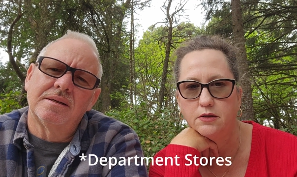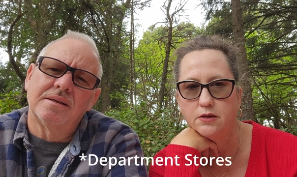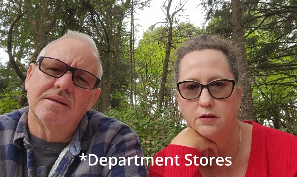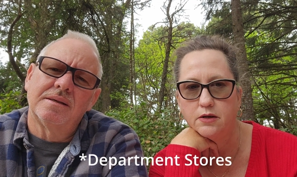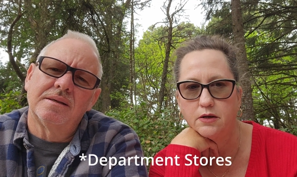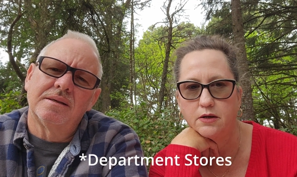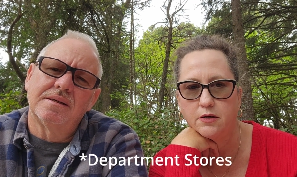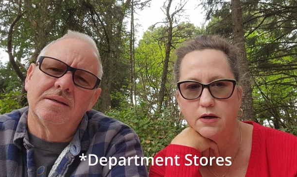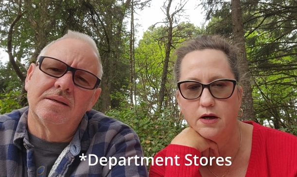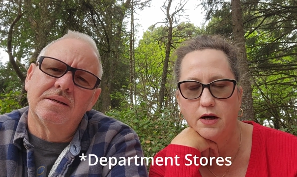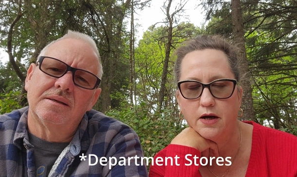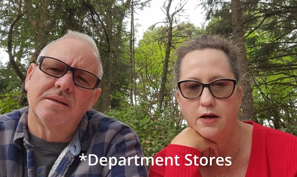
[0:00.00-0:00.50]

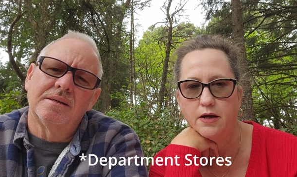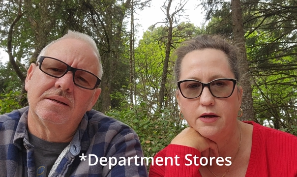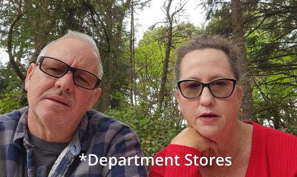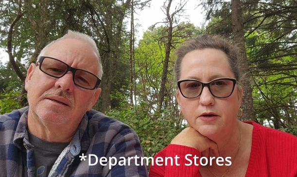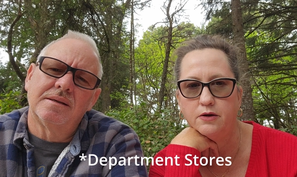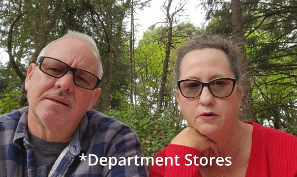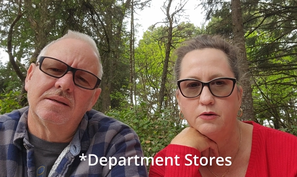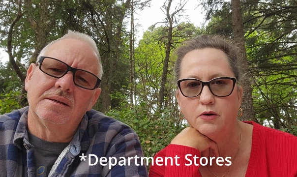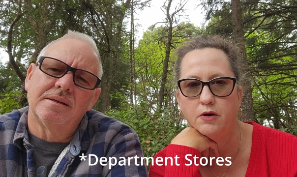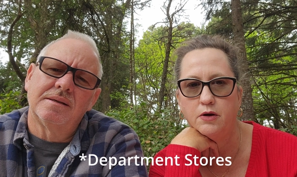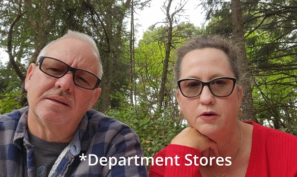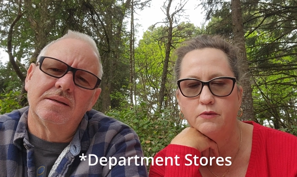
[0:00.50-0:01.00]
Speaker 1: the guy
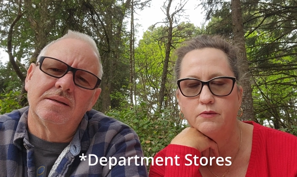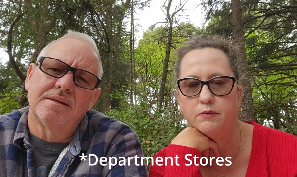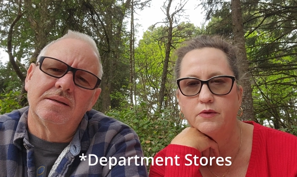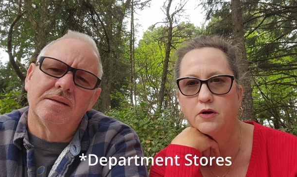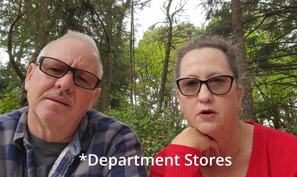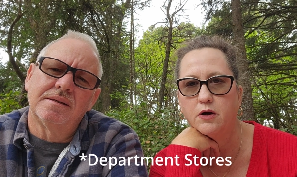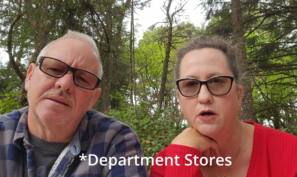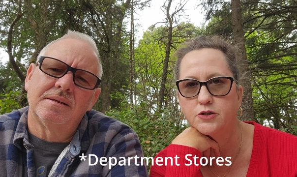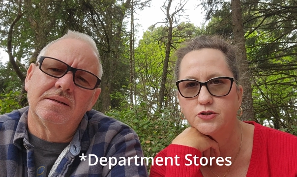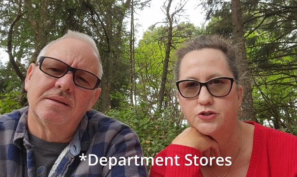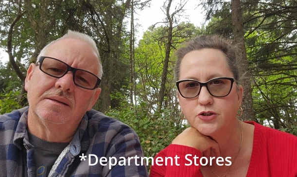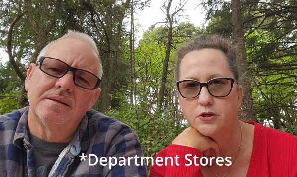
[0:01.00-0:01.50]
who owned the
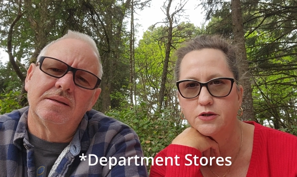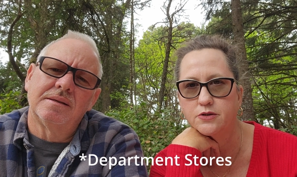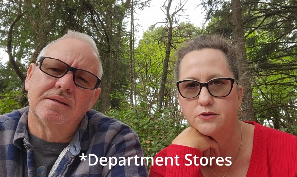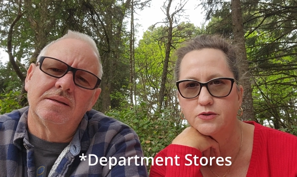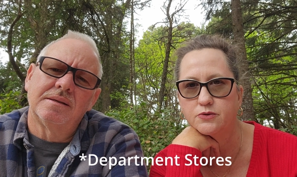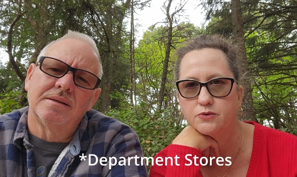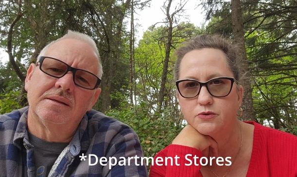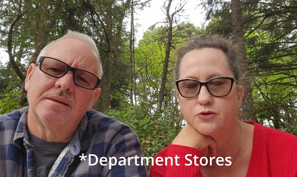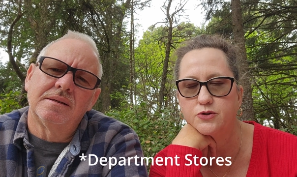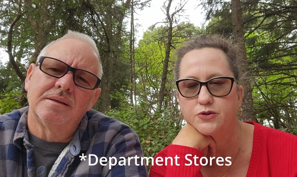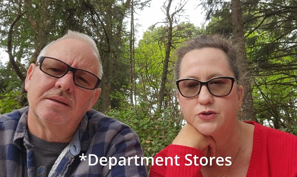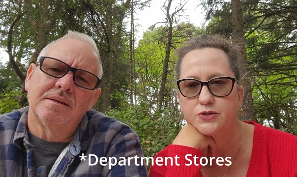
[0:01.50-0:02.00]
Gottschalk's
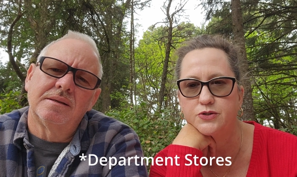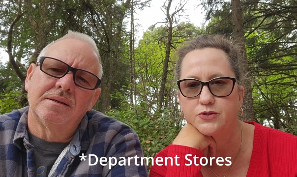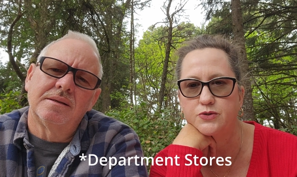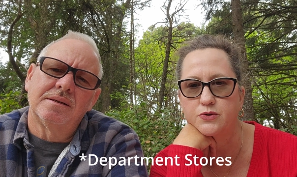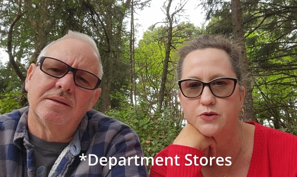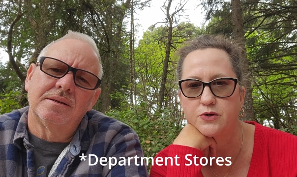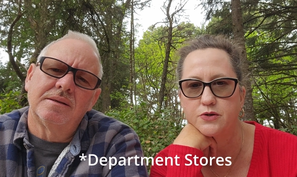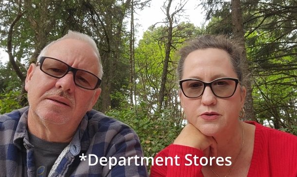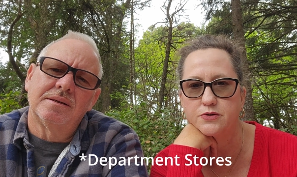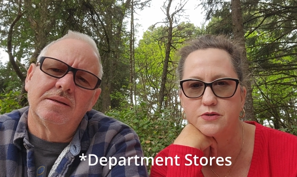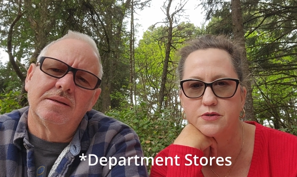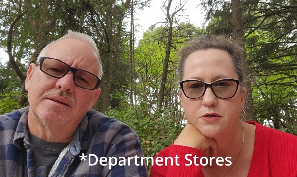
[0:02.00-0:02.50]
grocery
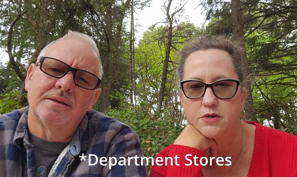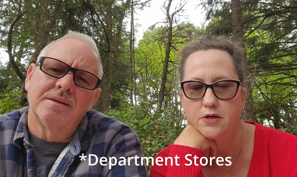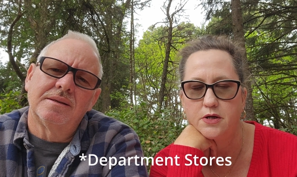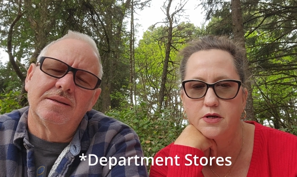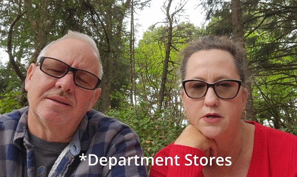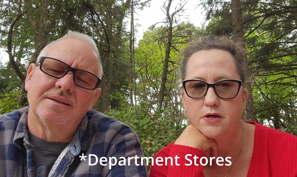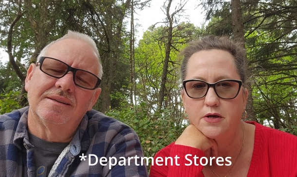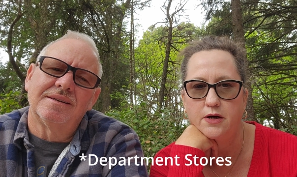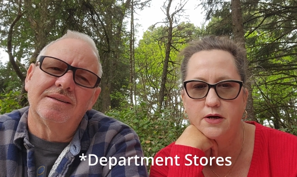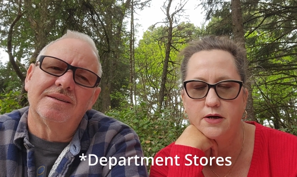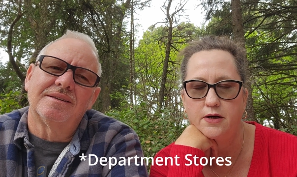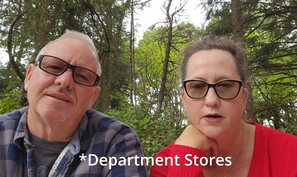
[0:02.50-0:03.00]
stores.
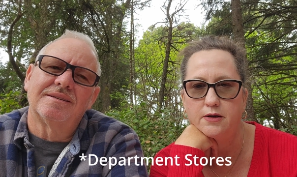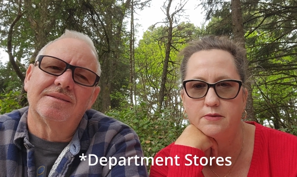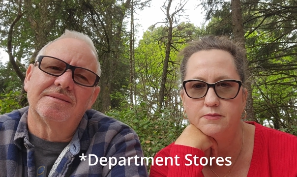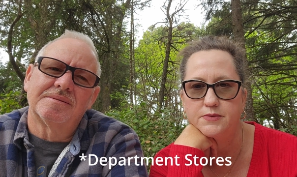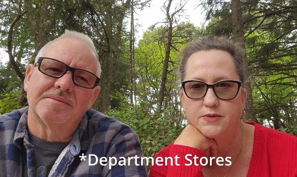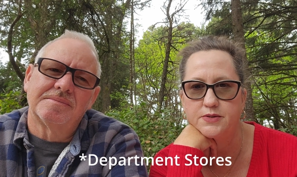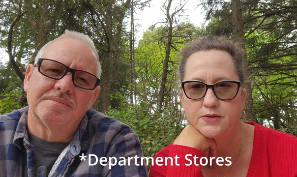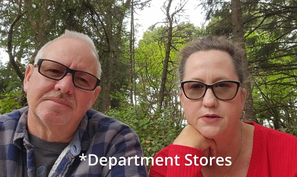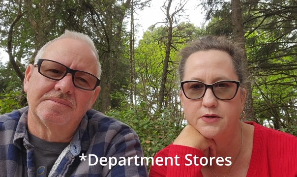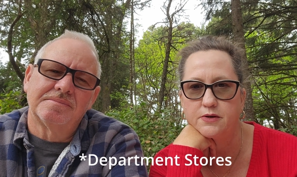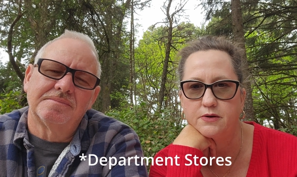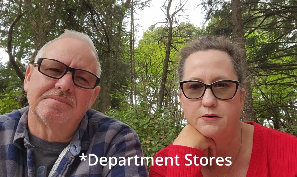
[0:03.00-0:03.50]
Um,
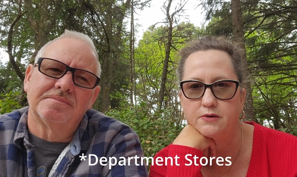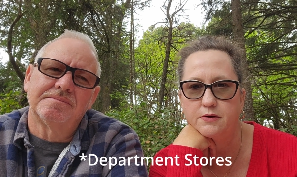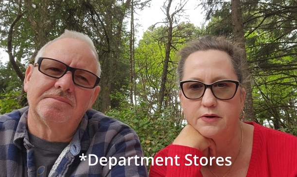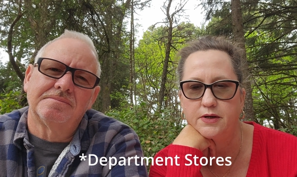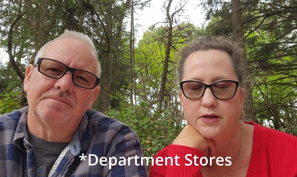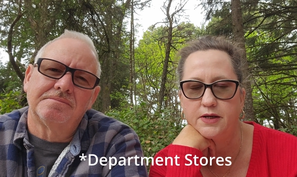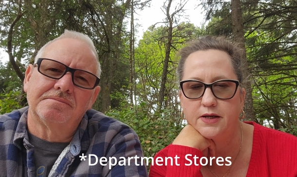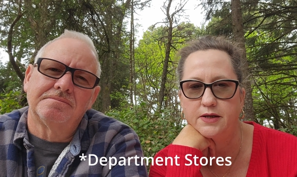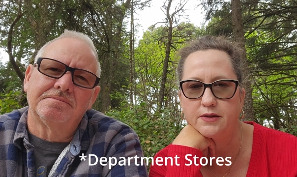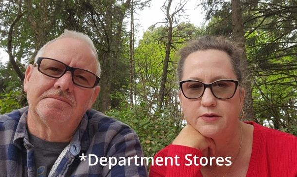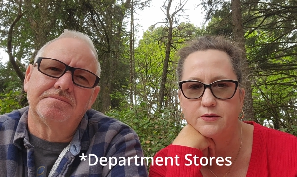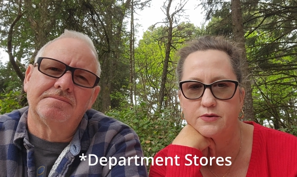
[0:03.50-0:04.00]
so
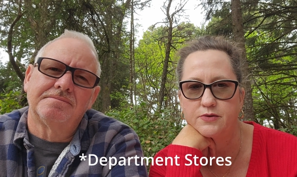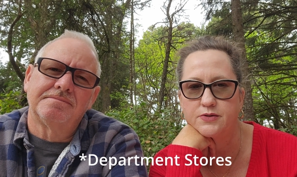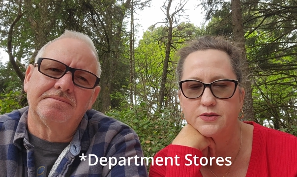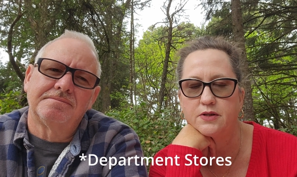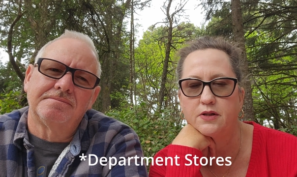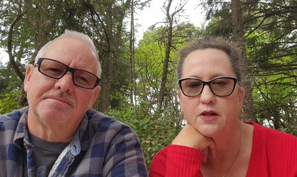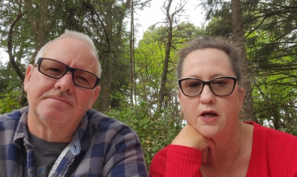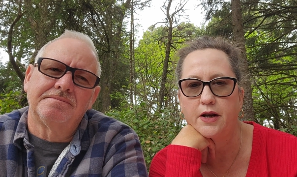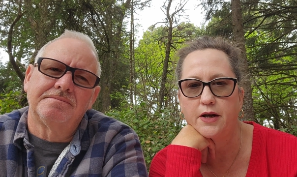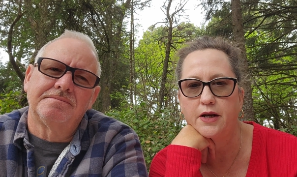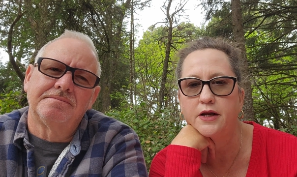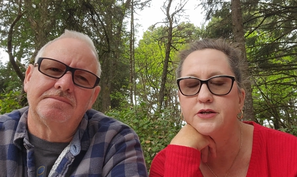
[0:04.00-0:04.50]
he, there's a
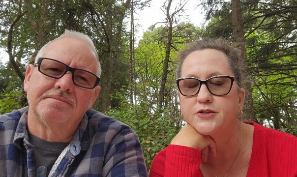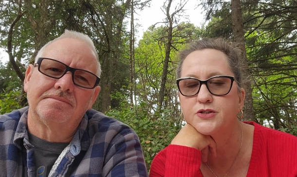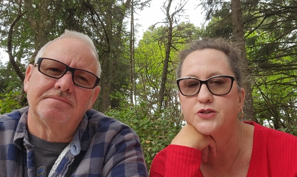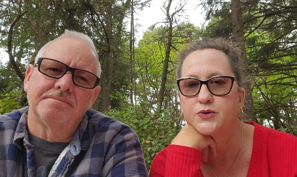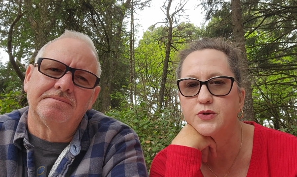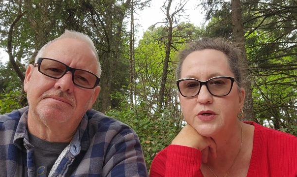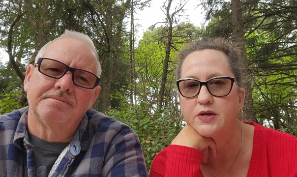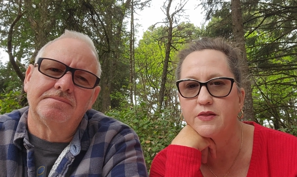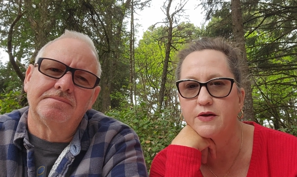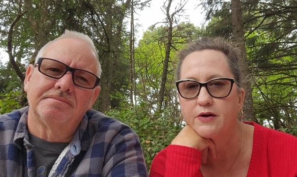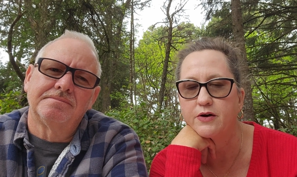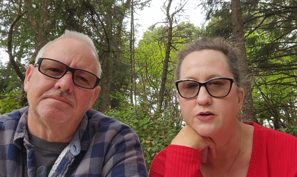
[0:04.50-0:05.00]
lot of
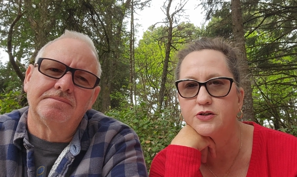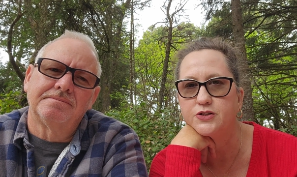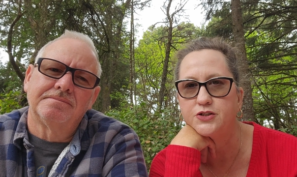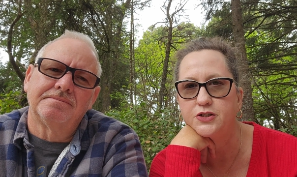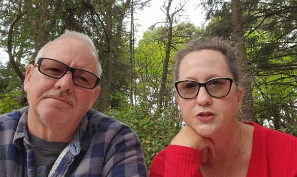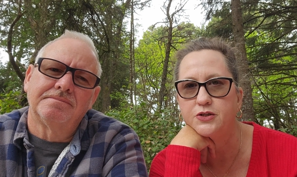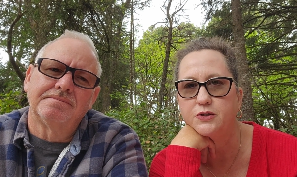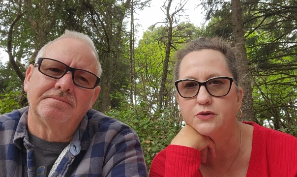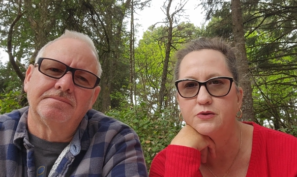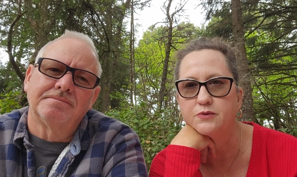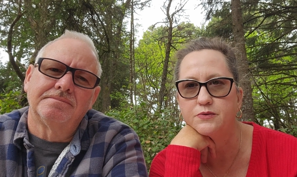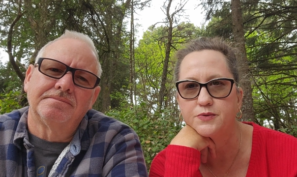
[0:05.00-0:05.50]
history there
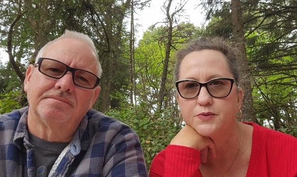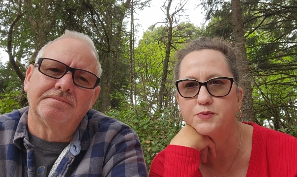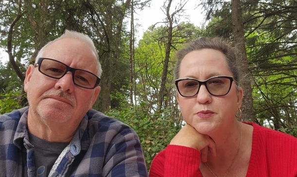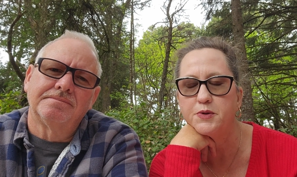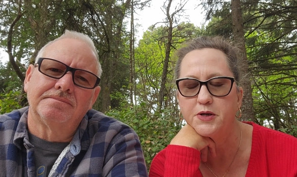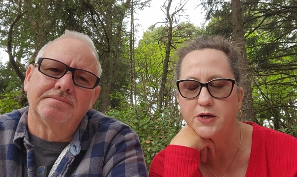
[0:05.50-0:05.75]
too. It's